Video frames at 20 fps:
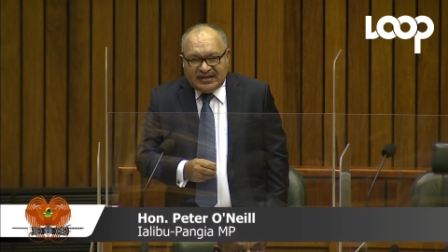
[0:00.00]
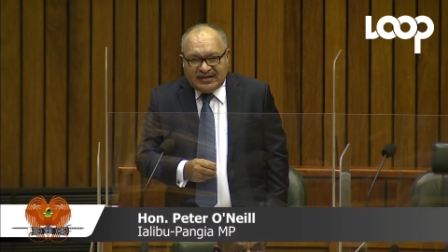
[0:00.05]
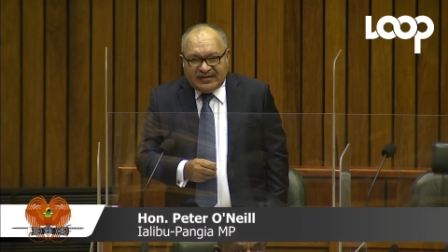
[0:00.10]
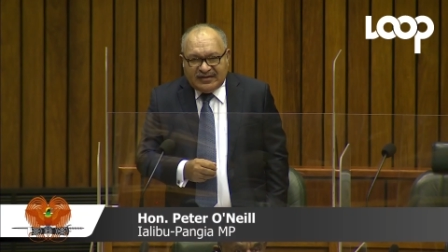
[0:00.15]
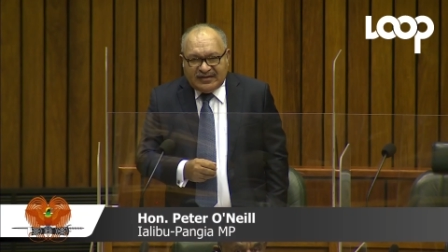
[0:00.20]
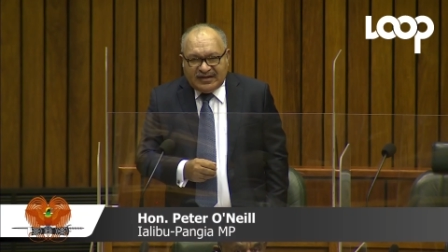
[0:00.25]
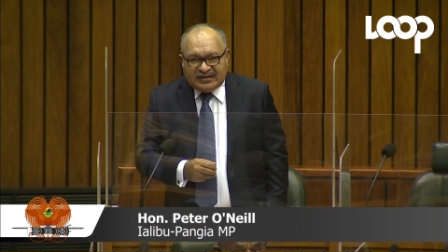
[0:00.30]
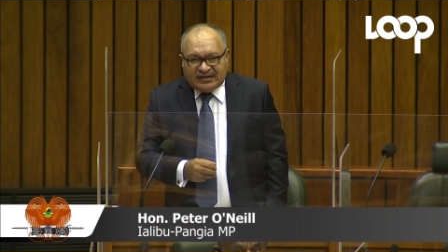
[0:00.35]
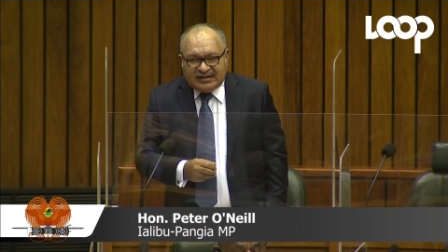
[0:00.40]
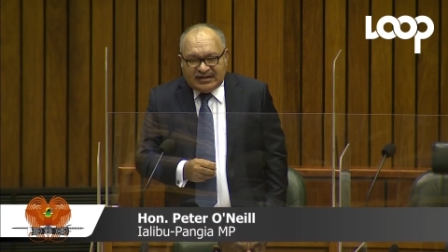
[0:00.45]

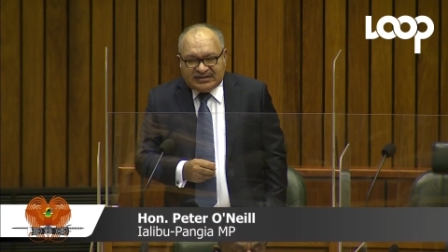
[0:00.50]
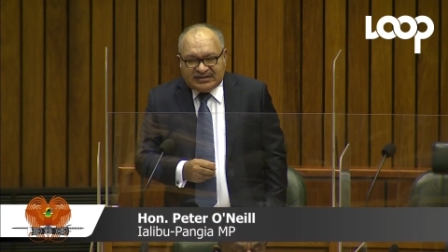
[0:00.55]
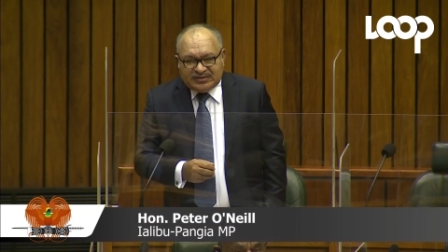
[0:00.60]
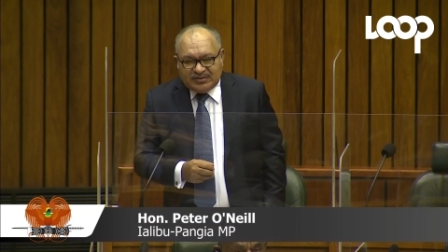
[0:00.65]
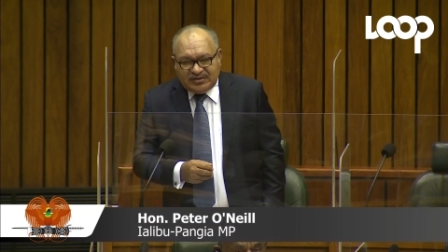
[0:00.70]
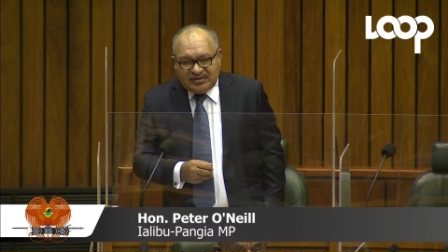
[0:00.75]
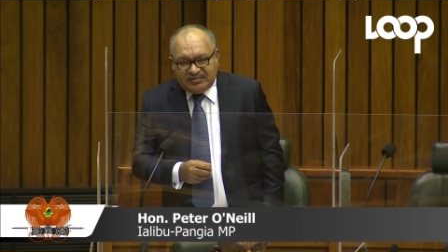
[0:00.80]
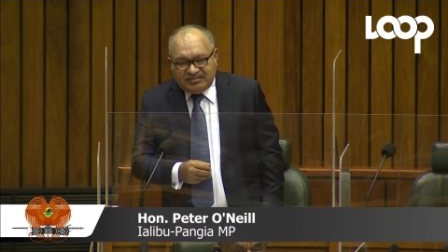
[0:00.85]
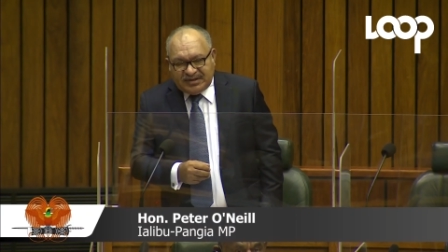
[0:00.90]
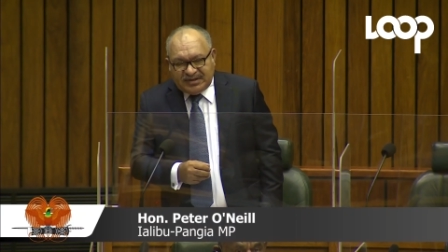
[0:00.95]
that this
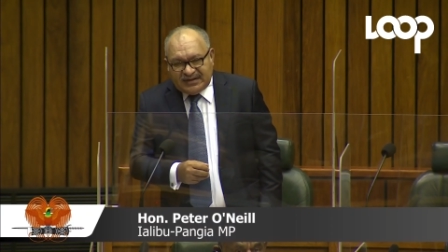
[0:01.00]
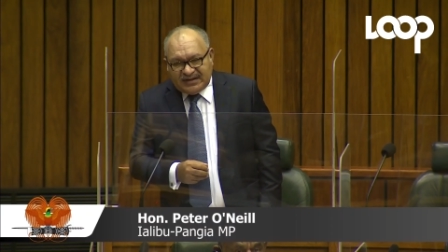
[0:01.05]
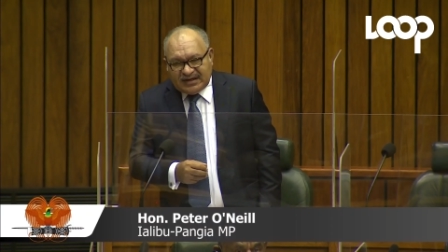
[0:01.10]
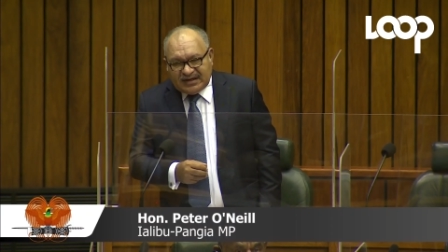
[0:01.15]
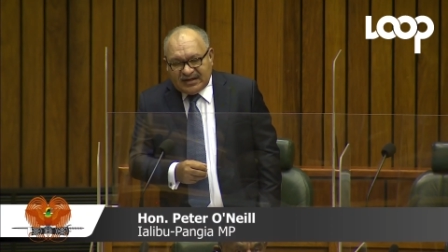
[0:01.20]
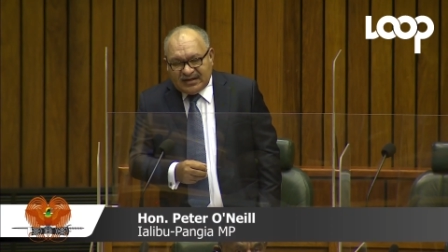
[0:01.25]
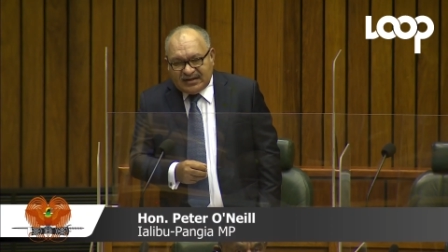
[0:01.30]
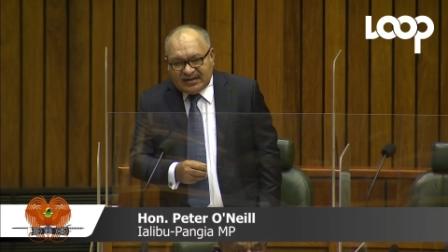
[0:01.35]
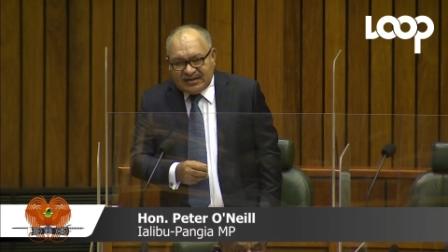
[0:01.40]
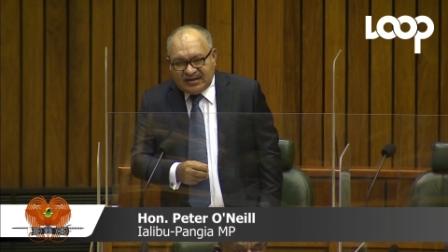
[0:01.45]
shouldn't be
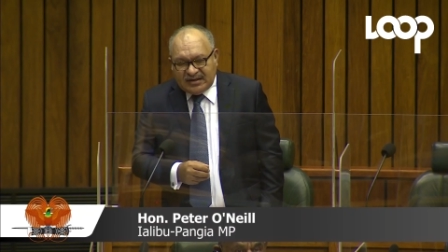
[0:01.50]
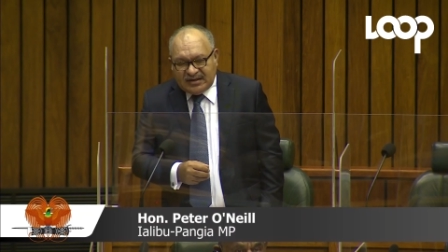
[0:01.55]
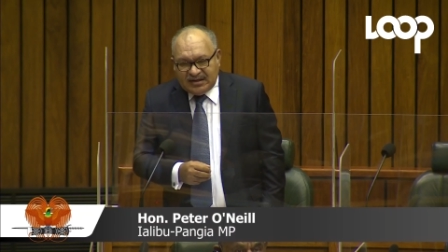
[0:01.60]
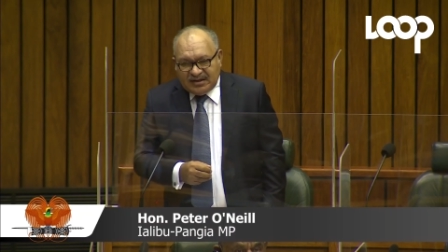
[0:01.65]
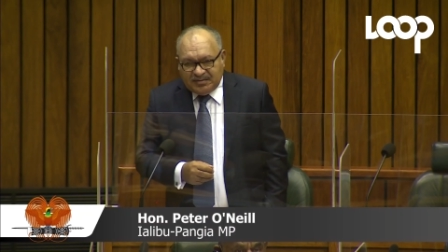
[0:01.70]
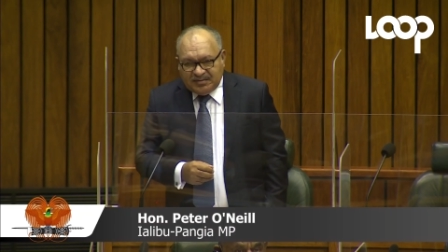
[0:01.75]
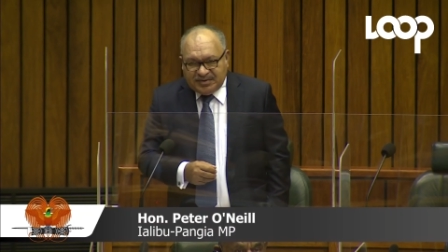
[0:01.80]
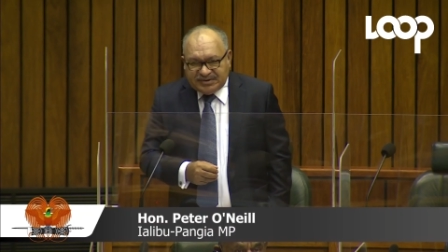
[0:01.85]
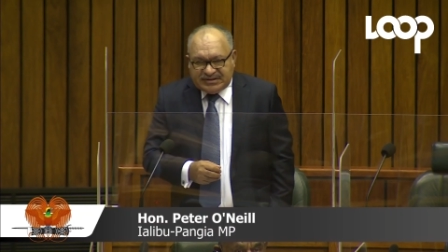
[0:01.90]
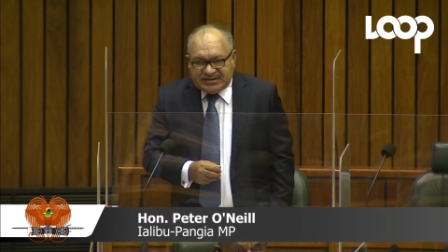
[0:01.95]
the
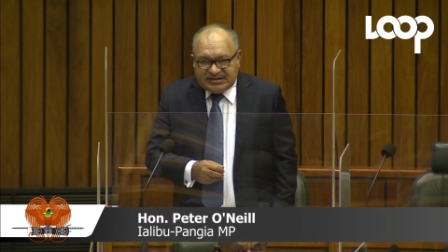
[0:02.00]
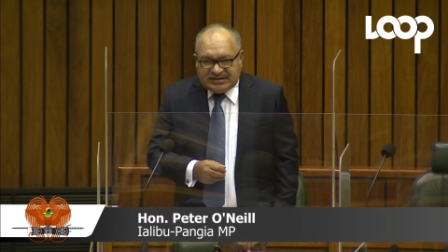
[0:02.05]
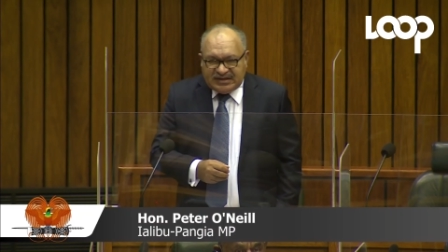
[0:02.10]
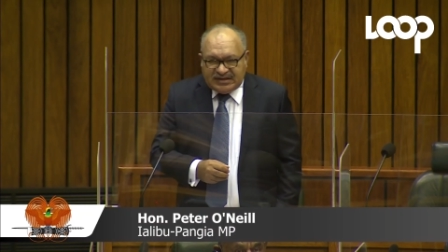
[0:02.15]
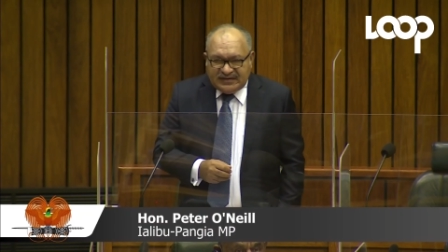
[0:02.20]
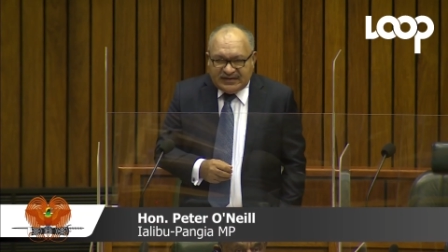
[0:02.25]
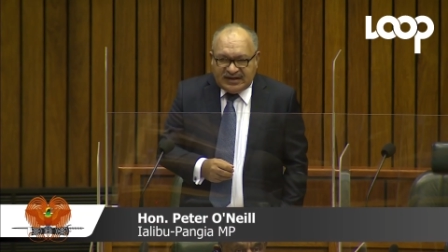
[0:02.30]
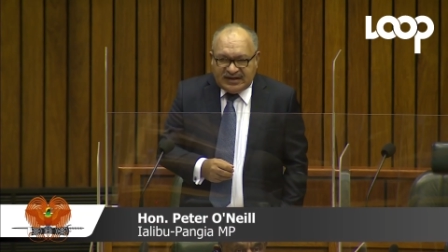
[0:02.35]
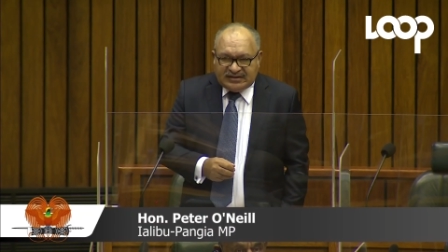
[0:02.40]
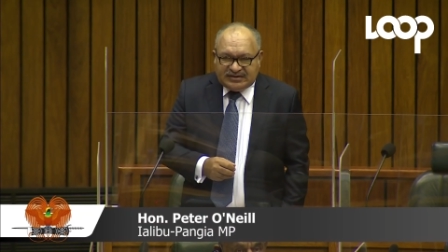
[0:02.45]

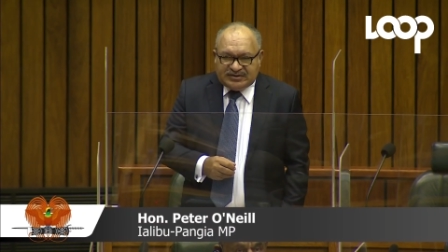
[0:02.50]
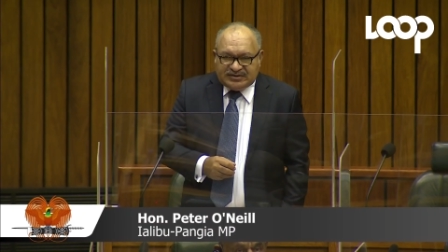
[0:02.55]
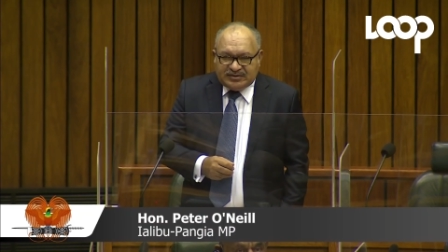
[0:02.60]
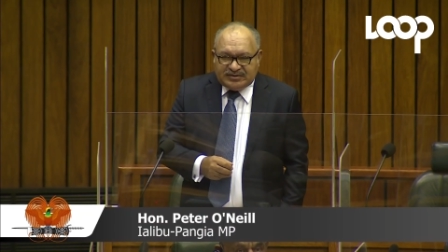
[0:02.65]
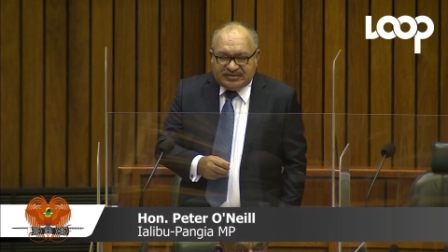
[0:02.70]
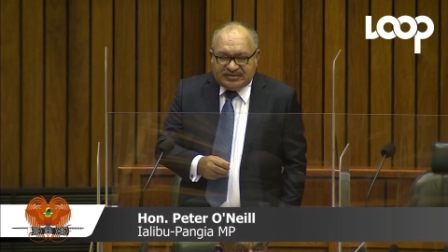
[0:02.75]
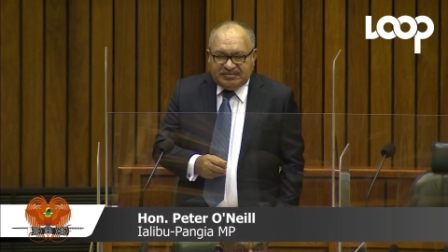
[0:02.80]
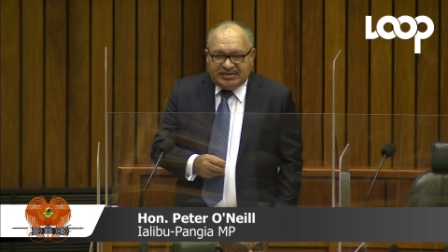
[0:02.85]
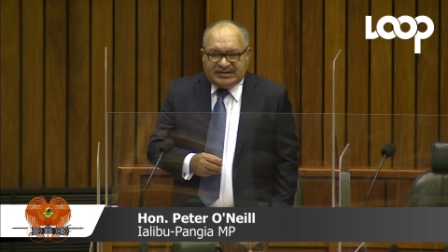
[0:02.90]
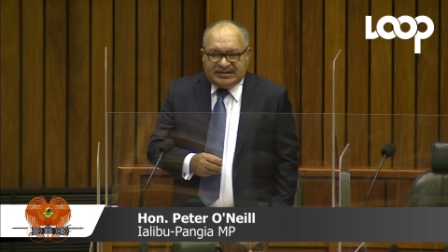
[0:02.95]
position that
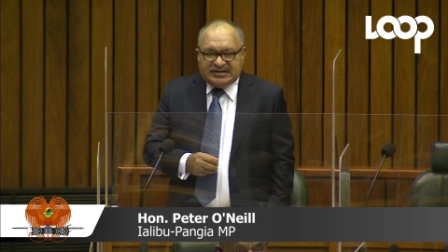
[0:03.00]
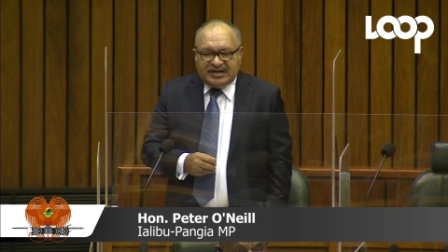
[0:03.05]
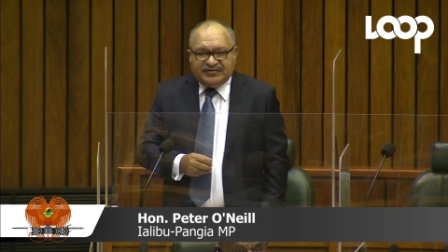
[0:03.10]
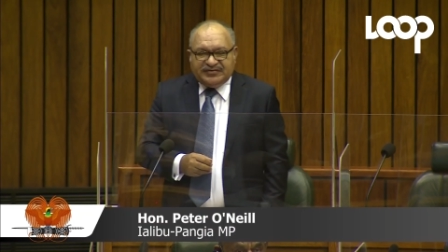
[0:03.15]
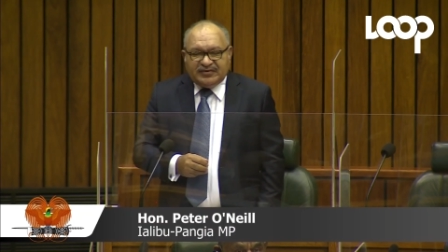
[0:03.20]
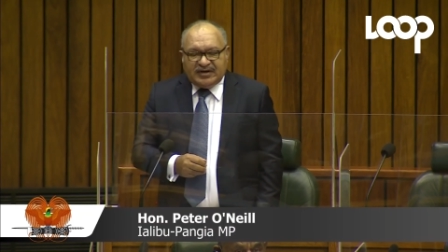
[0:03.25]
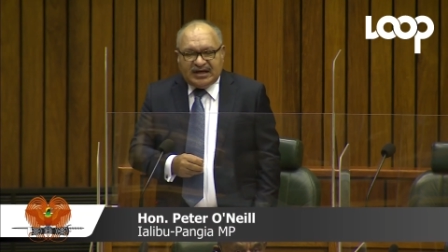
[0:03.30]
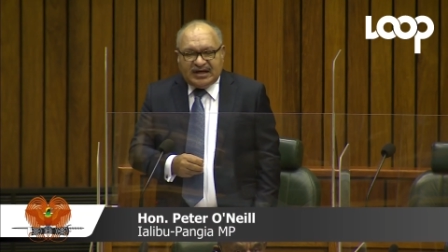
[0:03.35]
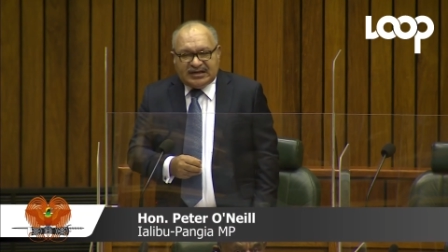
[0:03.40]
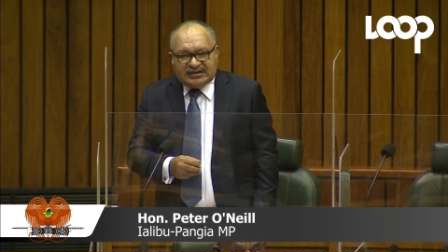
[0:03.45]
should be
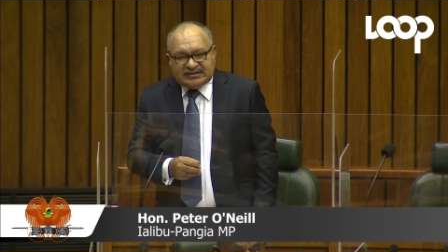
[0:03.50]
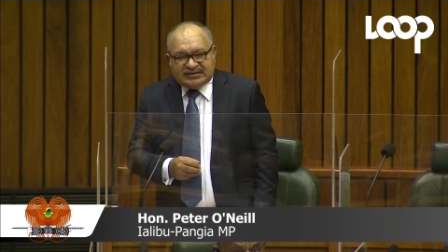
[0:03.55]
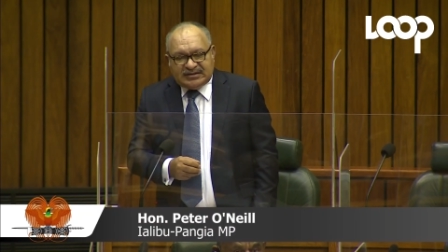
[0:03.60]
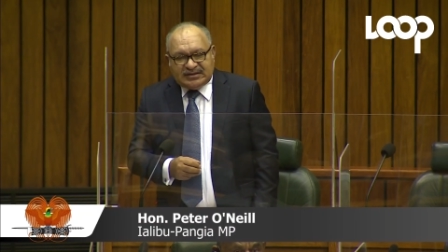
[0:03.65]
centralized.